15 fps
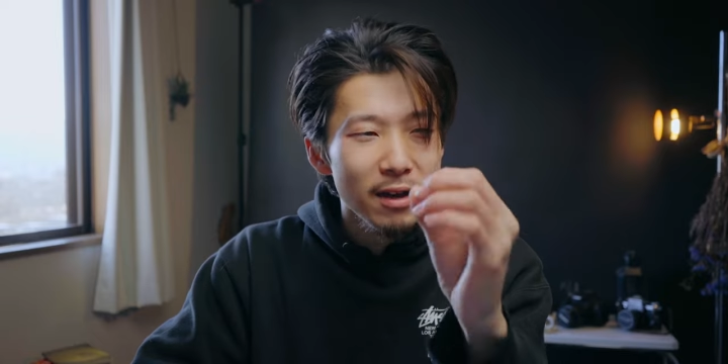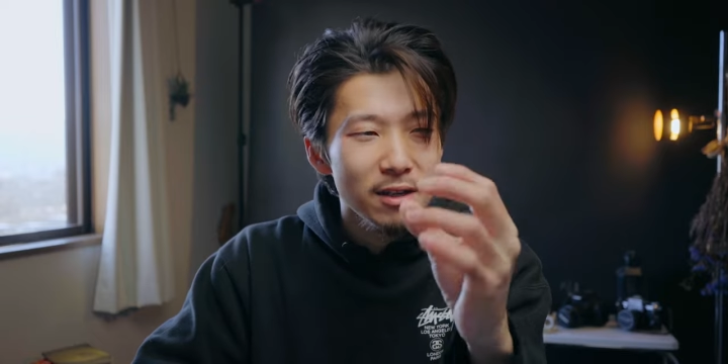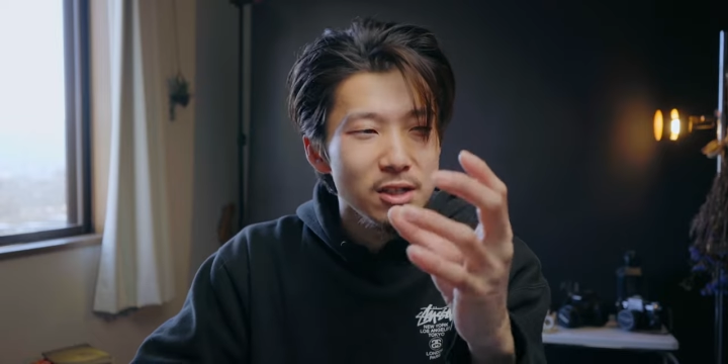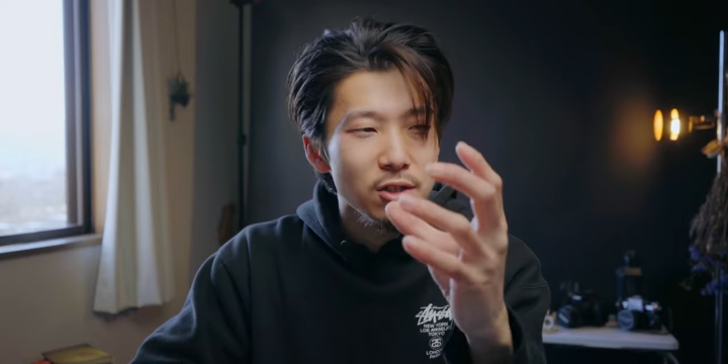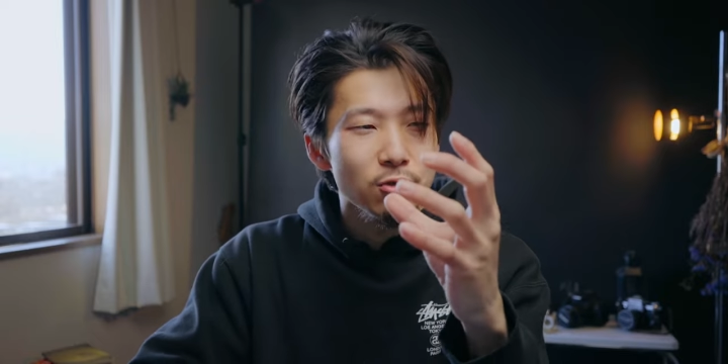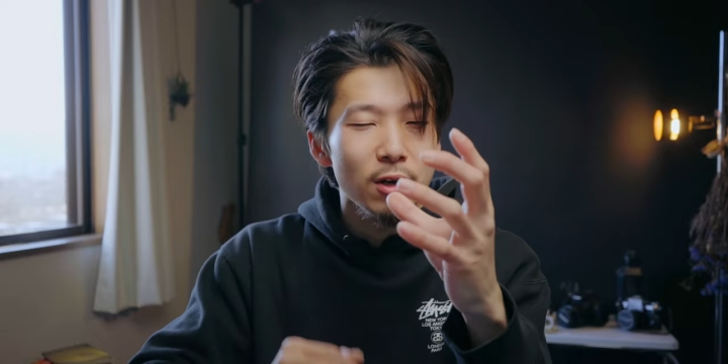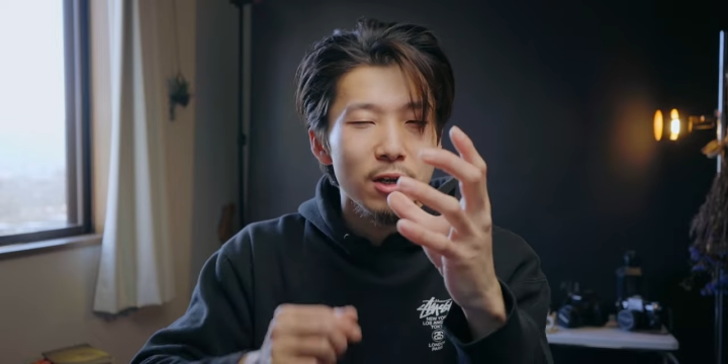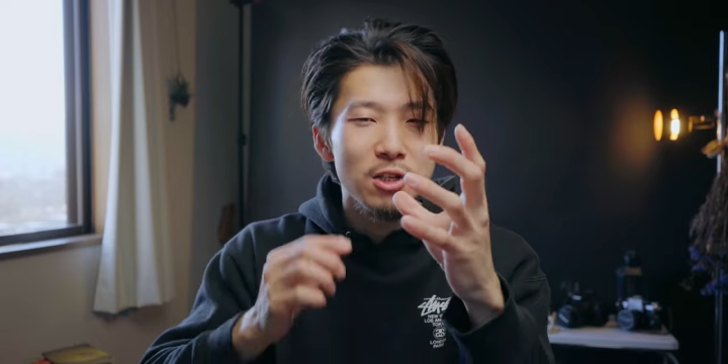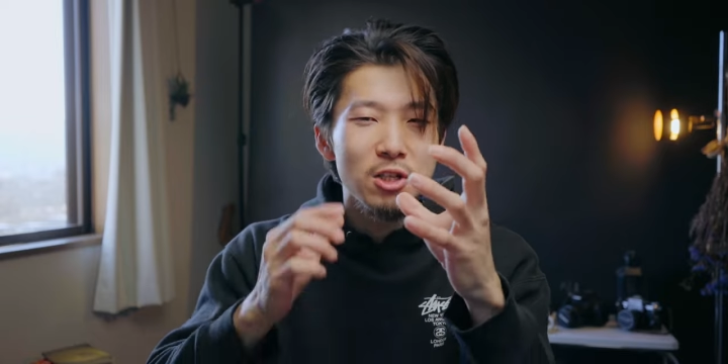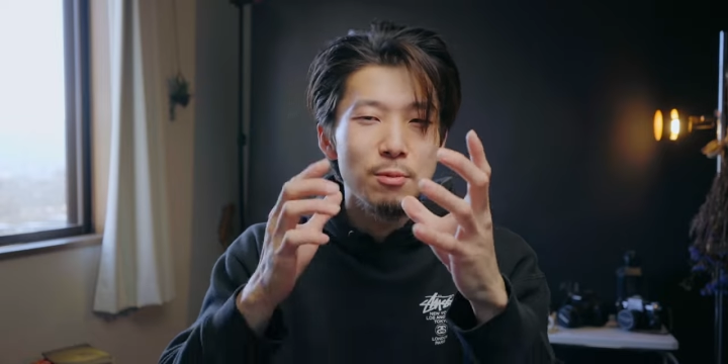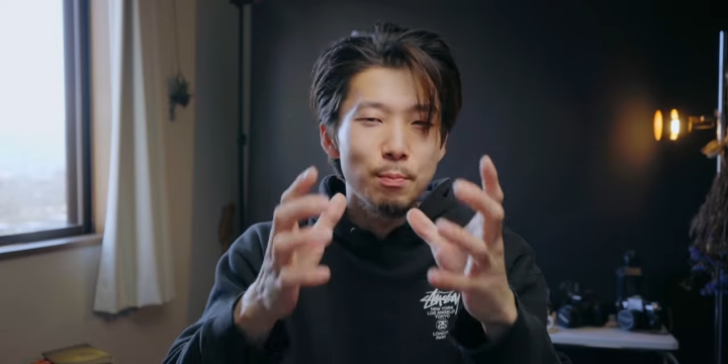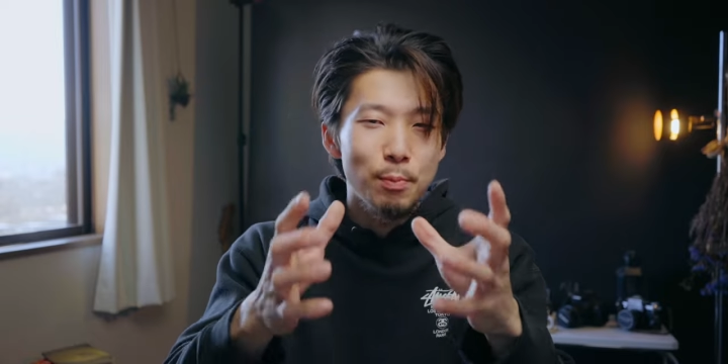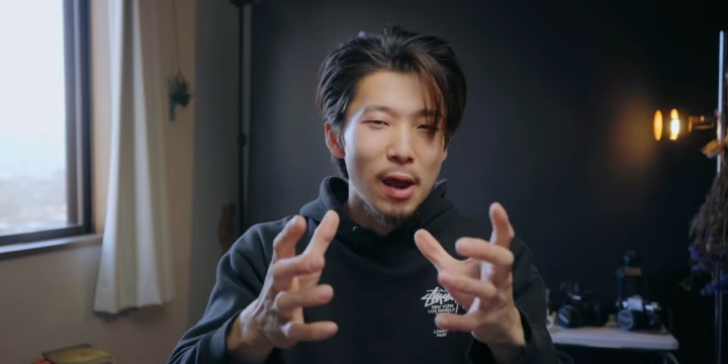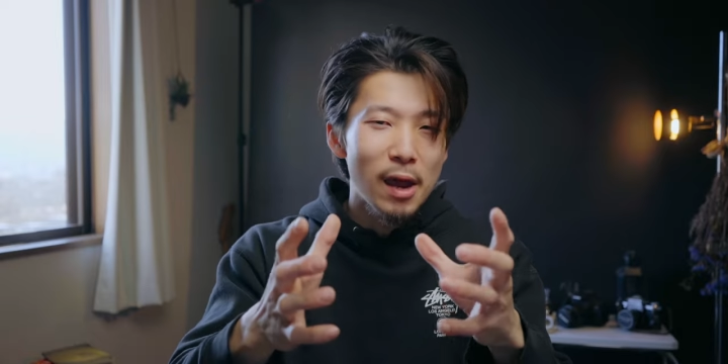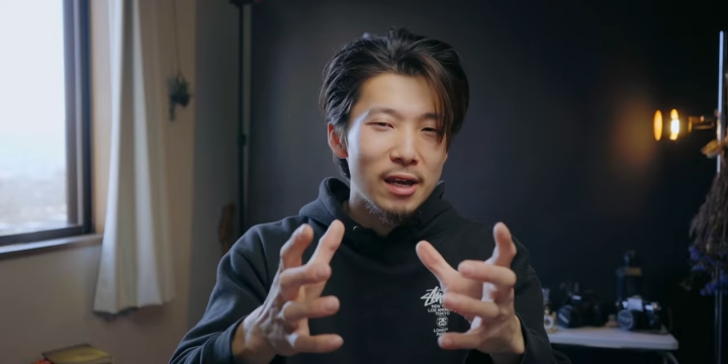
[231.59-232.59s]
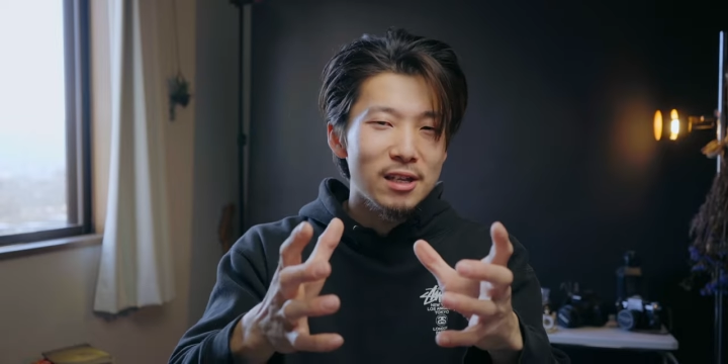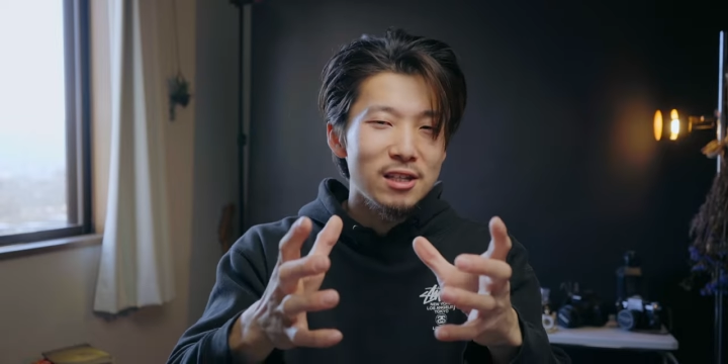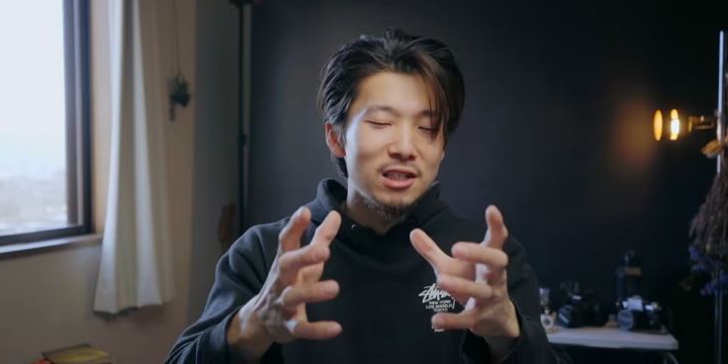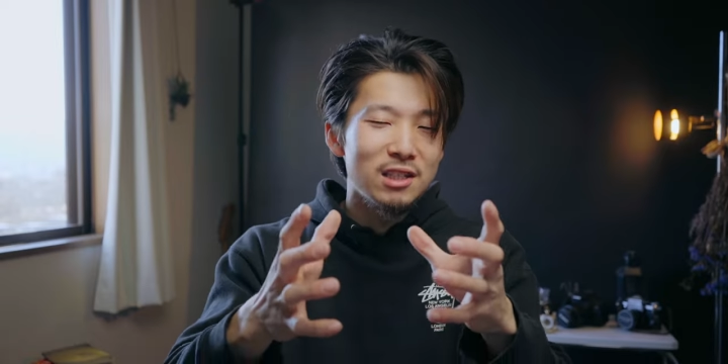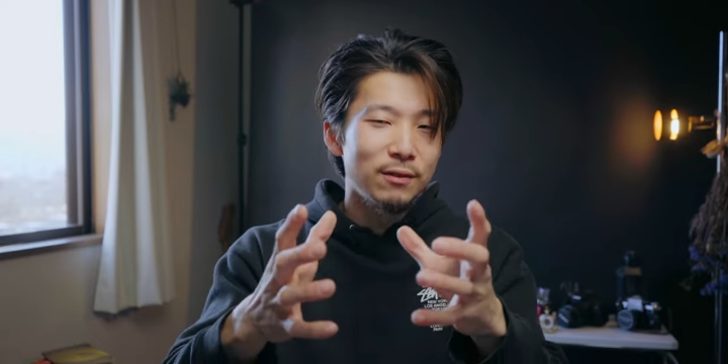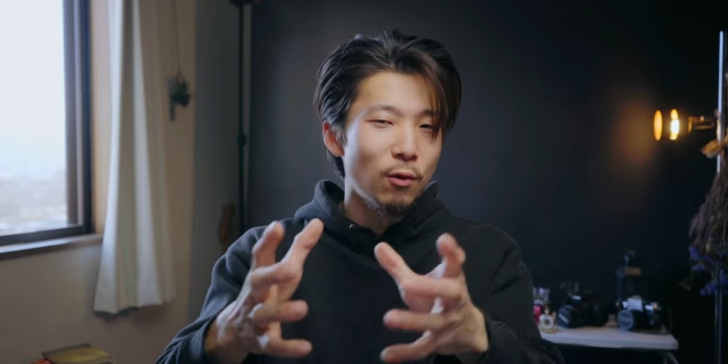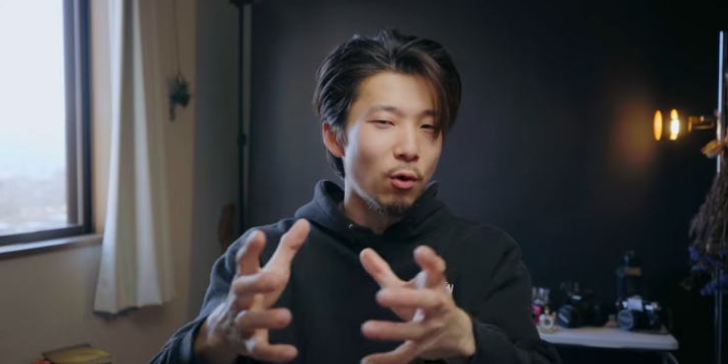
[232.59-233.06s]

extra space